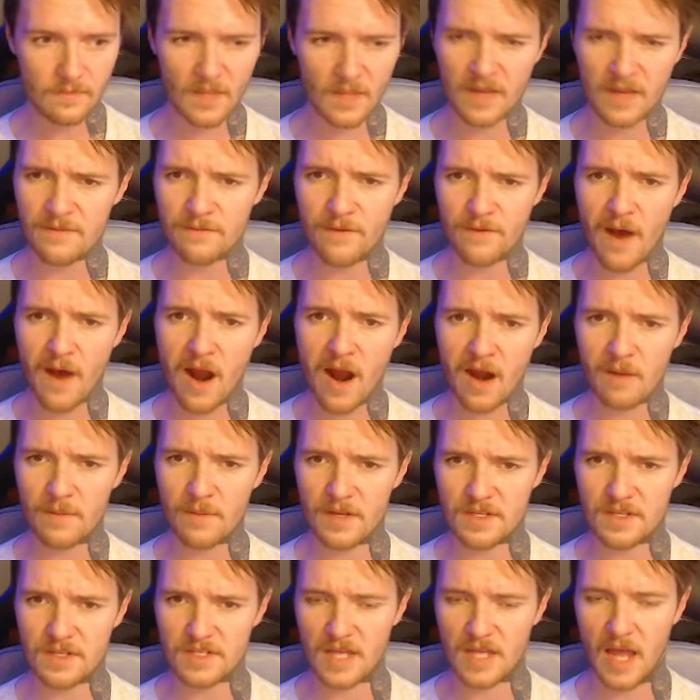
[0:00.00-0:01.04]

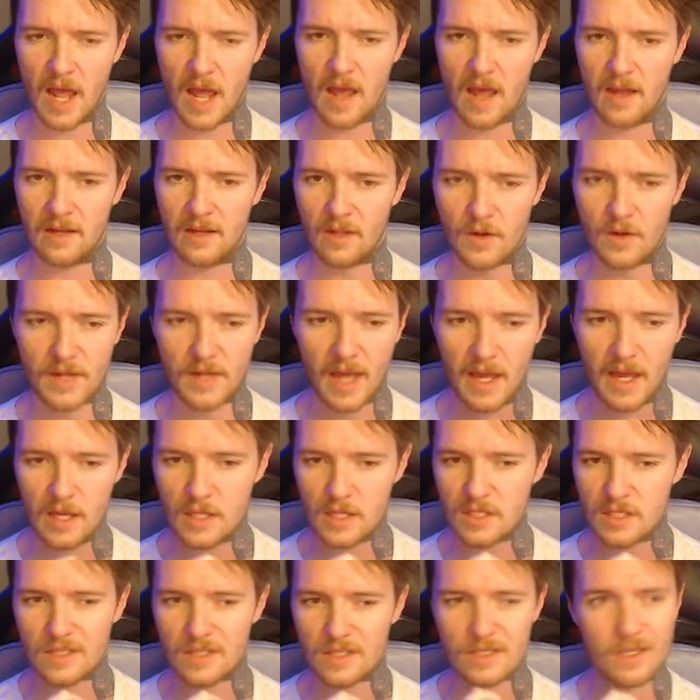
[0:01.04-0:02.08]
environments and
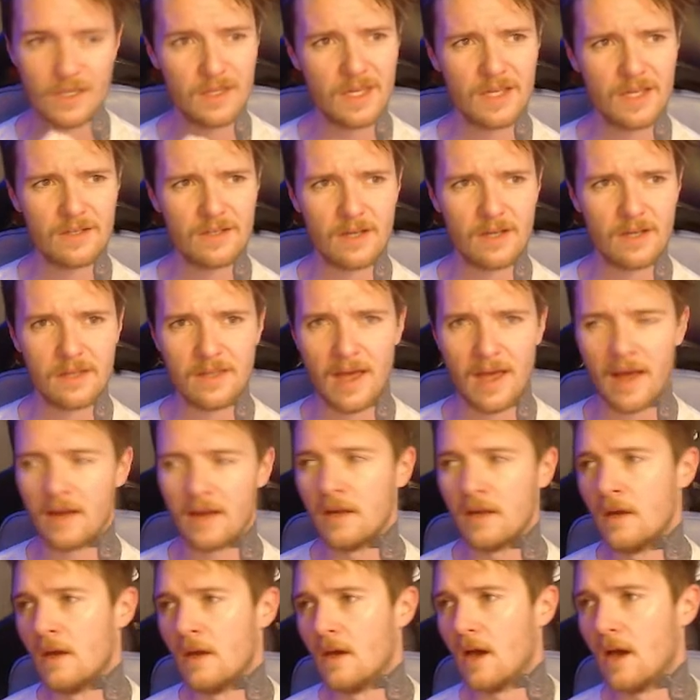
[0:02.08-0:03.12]
locations and things like that.
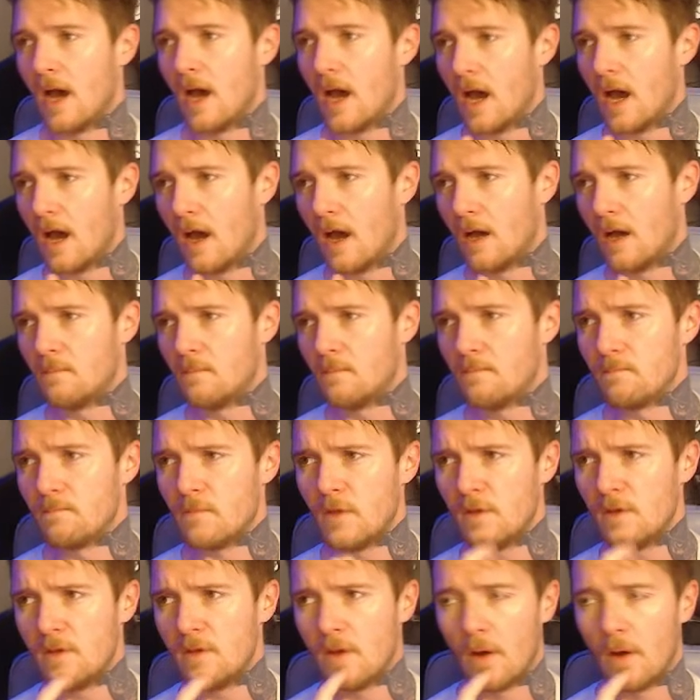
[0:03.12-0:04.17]

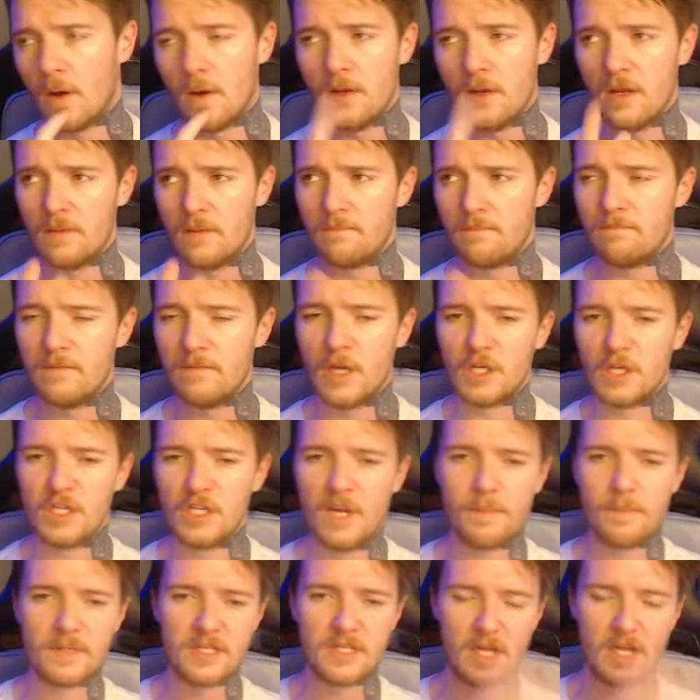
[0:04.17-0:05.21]
Your
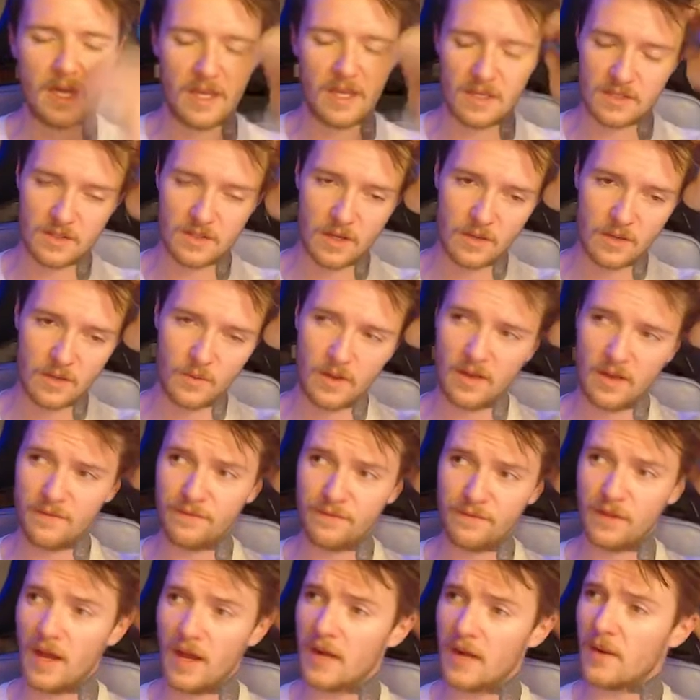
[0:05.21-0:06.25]
ship scenes, like where you're
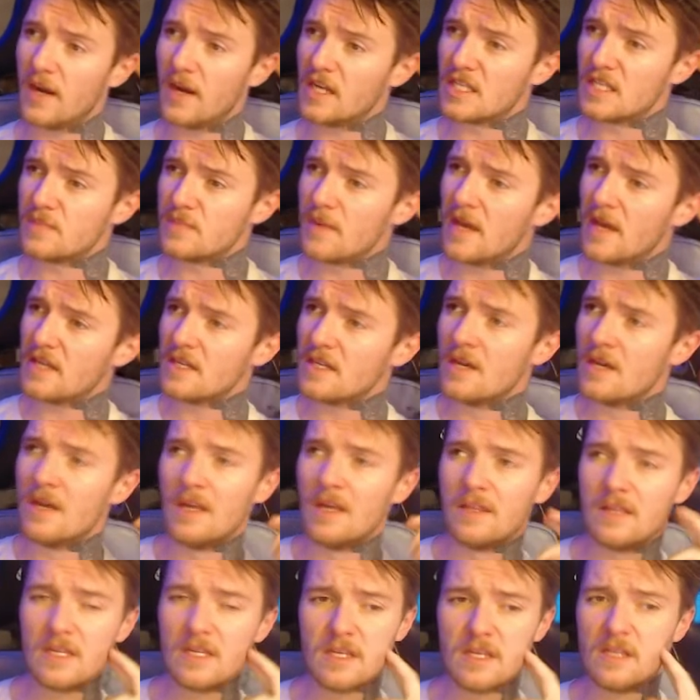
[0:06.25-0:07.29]
flying around in space.
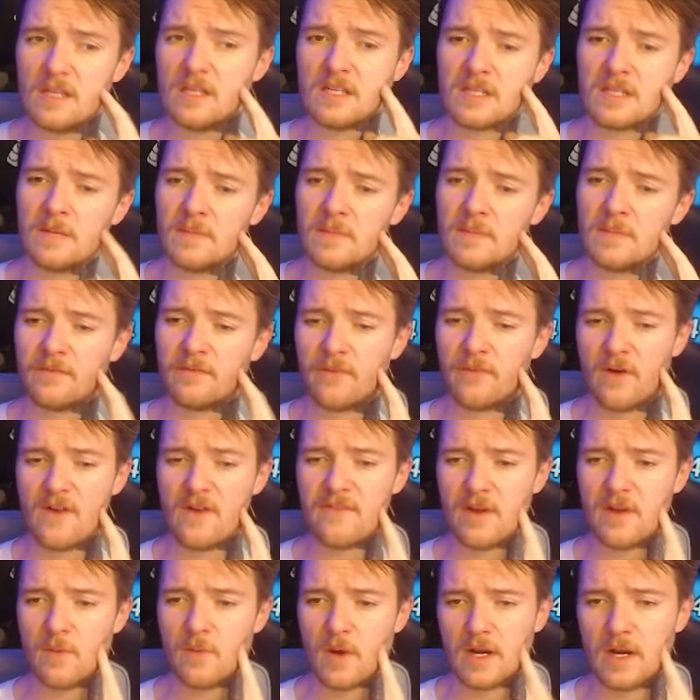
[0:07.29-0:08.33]
There's something for
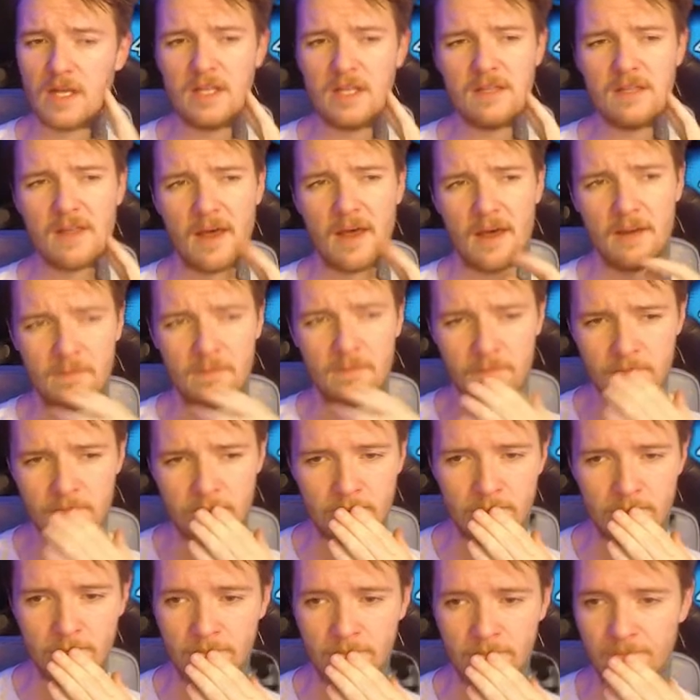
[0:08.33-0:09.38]
everyone in there.
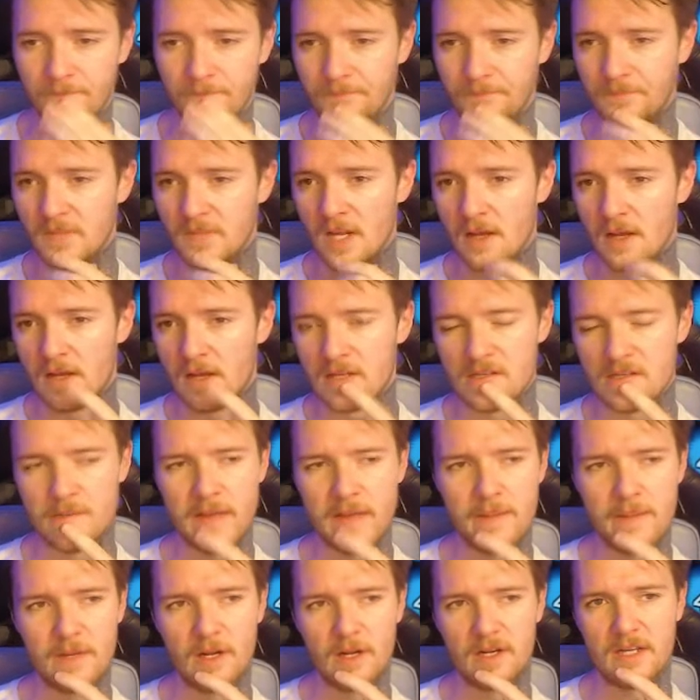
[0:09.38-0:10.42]
So
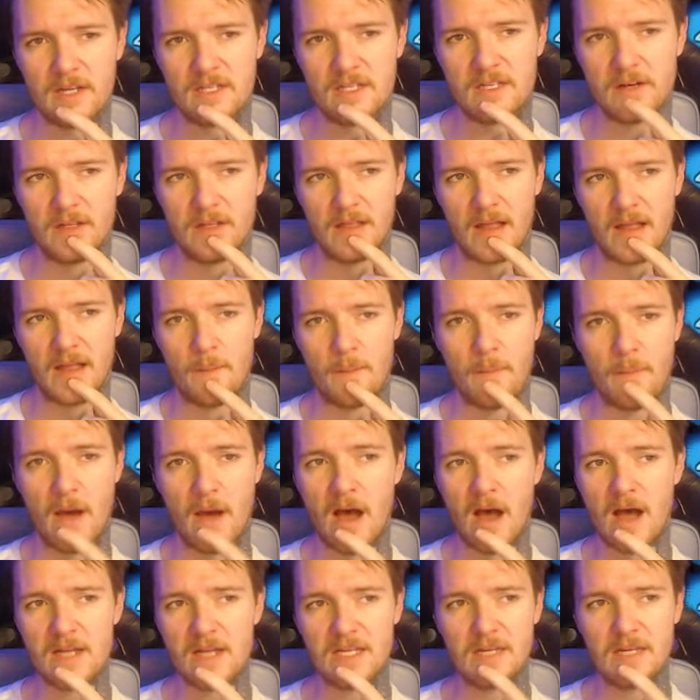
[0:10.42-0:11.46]
maybe not necessarily like a
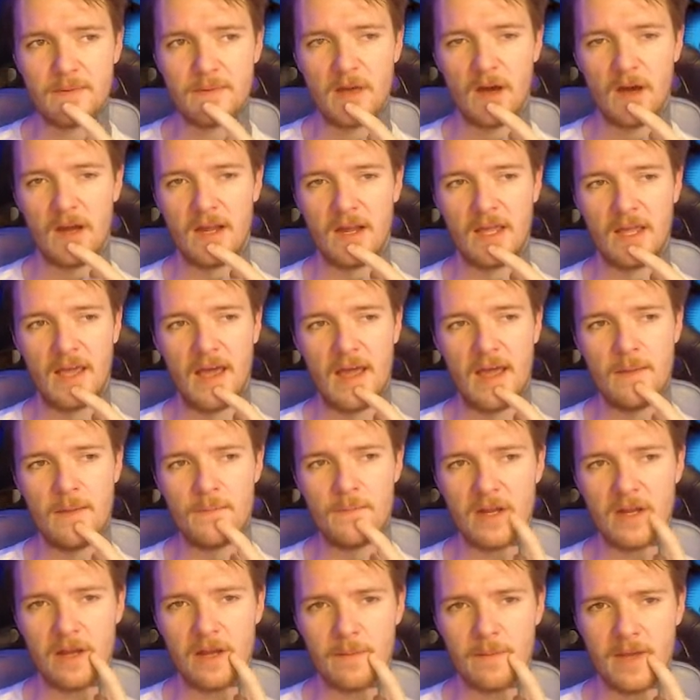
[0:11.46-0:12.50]
party kind of game,
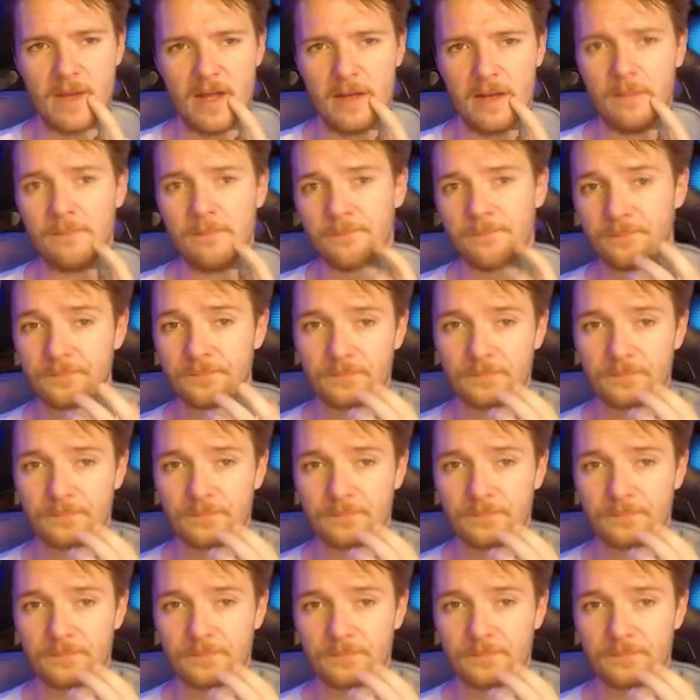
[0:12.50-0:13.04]
but I mean,